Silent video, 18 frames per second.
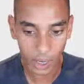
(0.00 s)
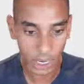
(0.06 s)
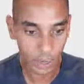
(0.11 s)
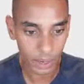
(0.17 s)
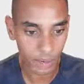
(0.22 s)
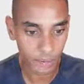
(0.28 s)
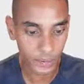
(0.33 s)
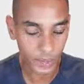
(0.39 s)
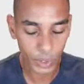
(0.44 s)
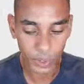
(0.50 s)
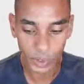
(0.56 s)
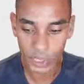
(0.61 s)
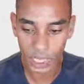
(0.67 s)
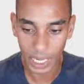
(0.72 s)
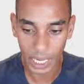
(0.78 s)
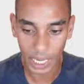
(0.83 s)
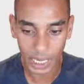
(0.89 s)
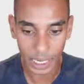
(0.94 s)
got our
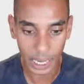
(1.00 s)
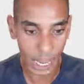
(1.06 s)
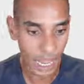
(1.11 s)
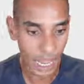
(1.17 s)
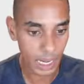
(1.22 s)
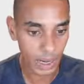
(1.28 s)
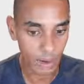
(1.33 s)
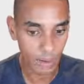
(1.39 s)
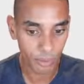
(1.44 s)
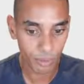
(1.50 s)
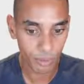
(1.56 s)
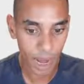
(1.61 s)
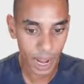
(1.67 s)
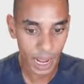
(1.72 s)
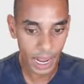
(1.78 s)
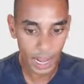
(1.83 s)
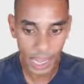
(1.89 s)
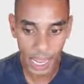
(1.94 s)
reviews in an
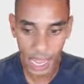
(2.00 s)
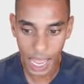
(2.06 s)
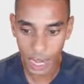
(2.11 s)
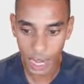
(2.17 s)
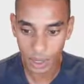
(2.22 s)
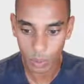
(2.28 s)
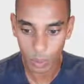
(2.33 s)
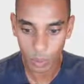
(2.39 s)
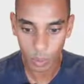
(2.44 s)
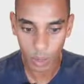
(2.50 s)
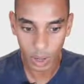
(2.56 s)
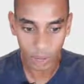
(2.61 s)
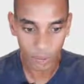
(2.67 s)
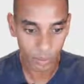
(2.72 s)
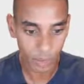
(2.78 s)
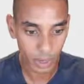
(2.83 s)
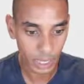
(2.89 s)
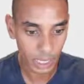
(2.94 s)
array and
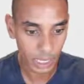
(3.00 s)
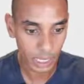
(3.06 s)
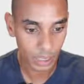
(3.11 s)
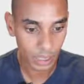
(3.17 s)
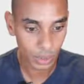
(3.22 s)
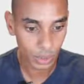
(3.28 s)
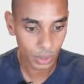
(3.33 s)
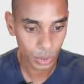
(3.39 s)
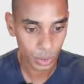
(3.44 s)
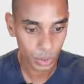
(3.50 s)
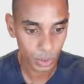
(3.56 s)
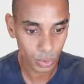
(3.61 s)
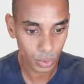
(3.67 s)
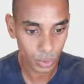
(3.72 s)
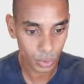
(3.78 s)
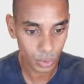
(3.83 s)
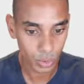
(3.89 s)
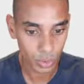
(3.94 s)
we're ready
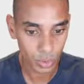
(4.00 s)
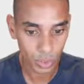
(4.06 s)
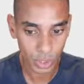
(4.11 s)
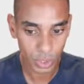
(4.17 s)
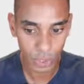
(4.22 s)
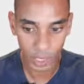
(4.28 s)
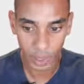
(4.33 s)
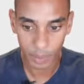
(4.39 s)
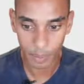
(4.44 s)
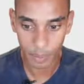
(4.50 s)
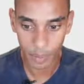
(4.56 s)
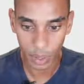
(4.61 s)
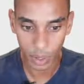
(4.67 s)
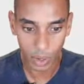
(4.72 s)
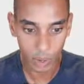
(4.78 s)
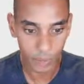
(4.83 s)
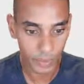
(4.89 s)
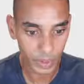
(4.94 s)
to jump
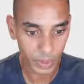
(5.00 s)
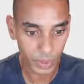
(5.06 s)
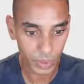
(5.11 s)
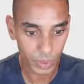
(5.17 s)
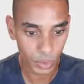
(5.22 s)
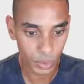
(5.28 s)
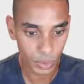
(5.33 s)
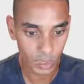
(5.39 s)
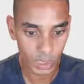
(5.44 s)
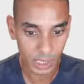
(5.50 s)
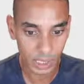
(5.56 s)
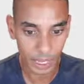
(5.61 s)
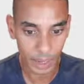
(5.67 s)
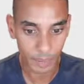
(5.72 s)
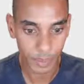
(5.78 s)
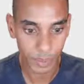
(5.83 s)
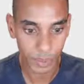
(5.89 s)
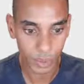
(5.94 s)
over to
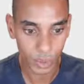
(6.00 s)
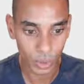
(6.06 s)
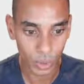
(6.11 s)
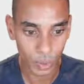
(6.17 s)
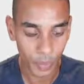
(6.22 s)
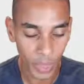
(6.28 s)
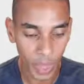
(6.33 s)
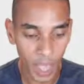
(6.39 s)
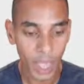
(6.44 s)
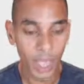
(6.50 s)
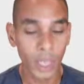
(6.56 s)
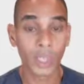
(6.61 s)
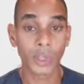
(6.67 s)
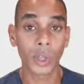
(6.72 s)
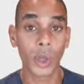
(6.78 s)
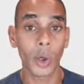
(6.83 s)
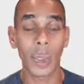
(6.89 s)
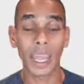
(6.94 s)
step two.
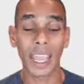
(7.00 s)
So